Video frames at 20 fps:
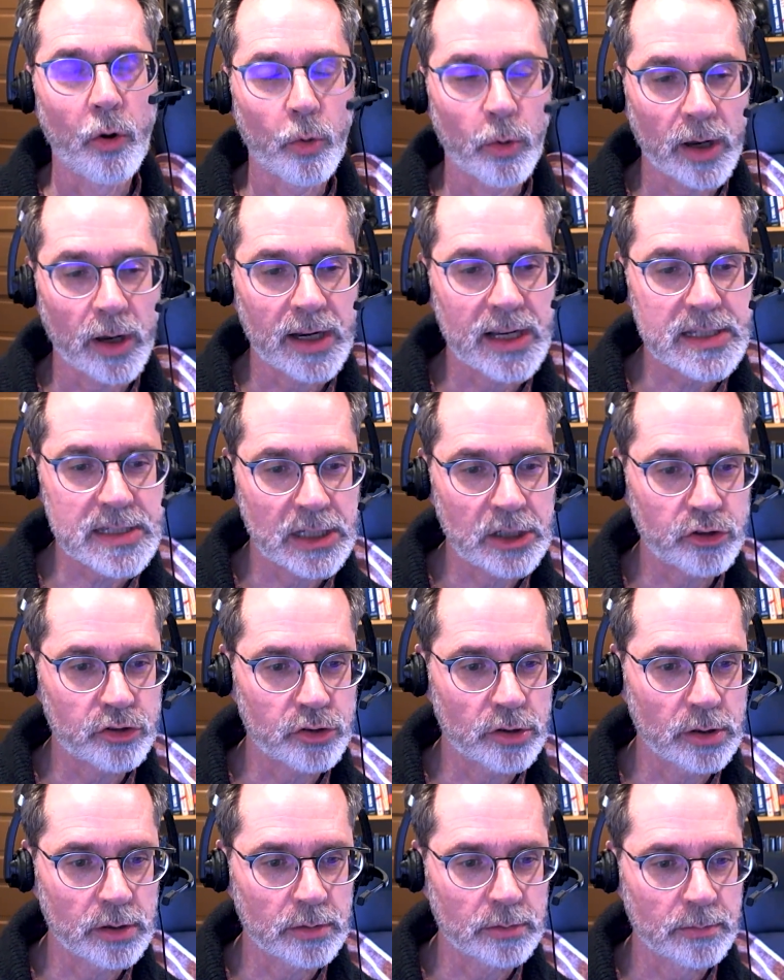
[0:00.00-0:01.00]

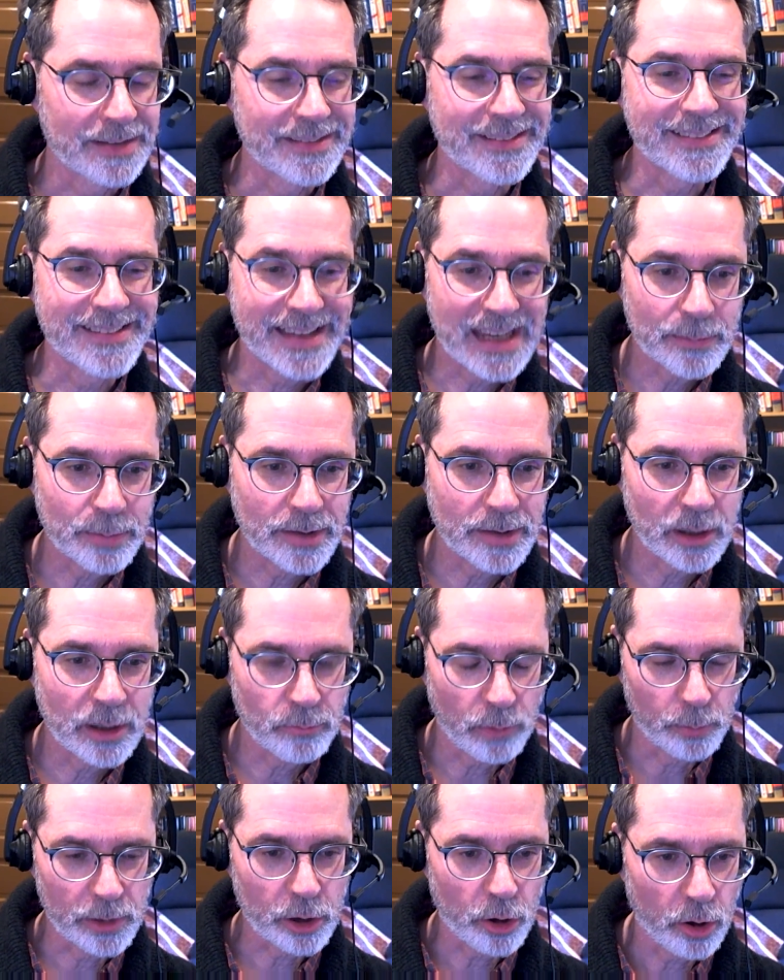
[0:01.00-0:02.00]
organization, labeling,
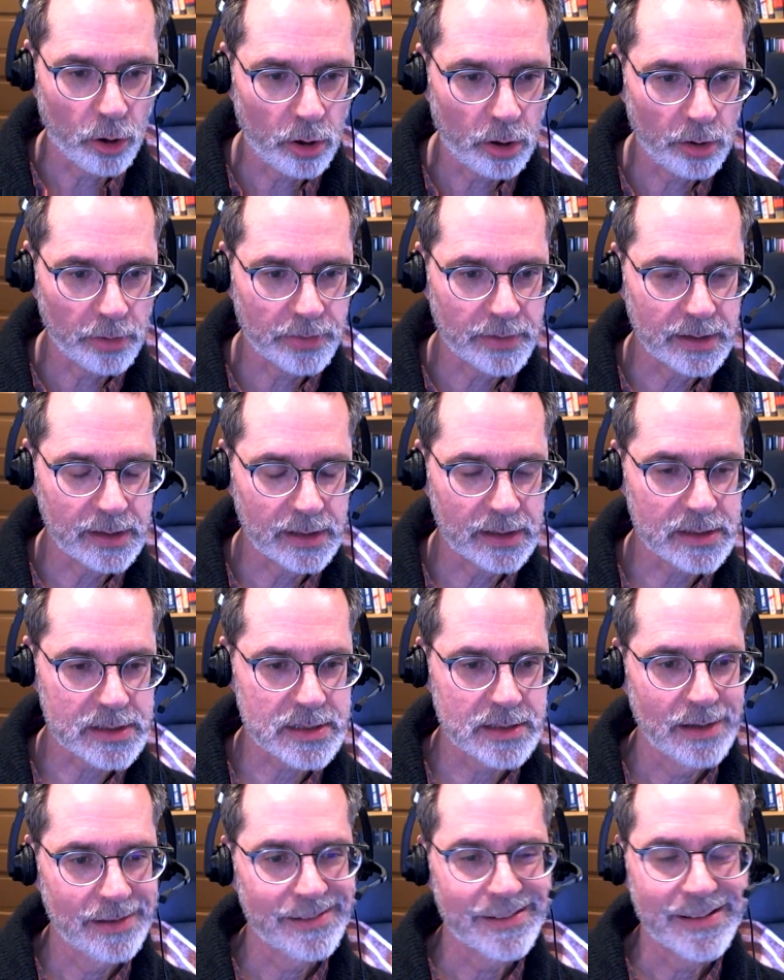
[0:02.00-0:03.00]
what we call
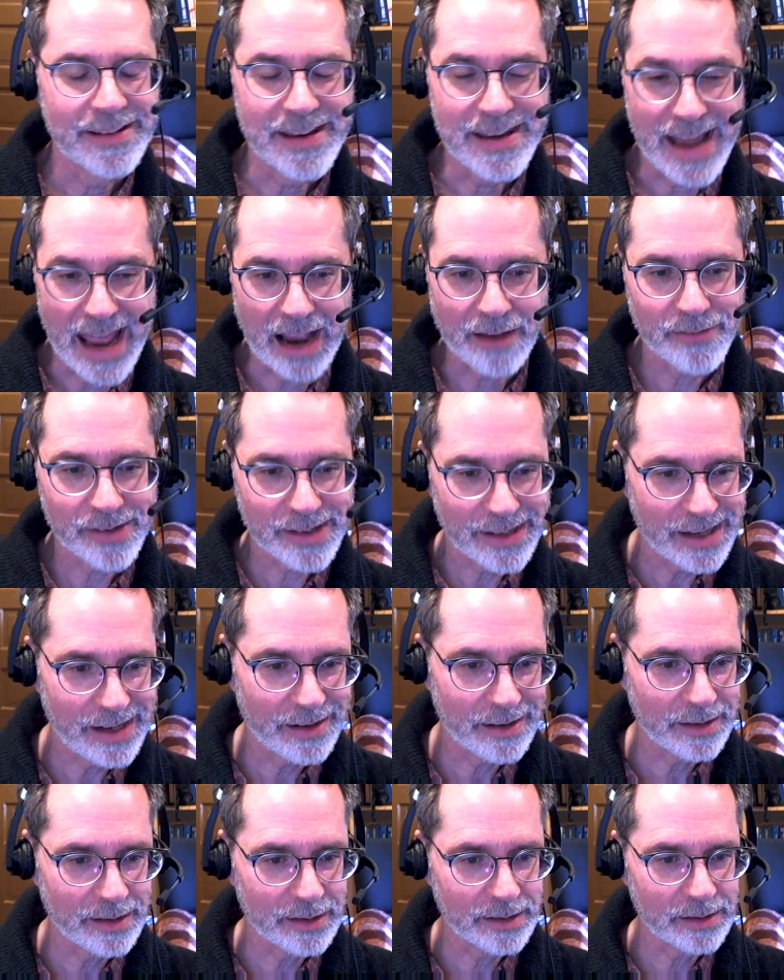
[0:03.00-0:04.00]
things,
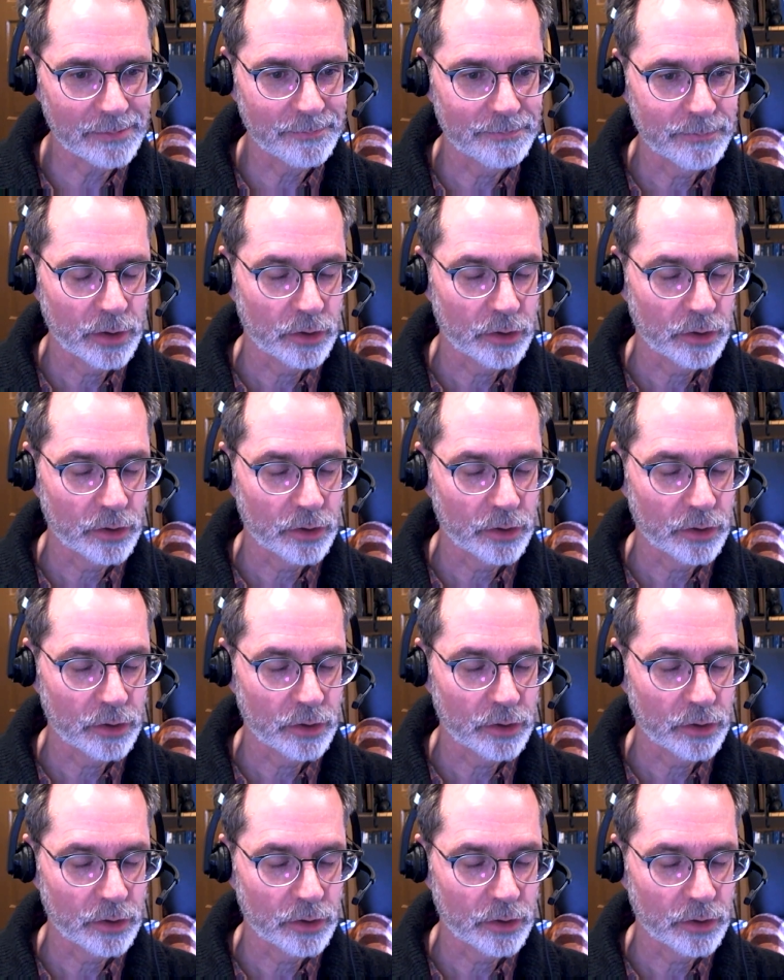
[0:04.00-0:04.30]
navigating,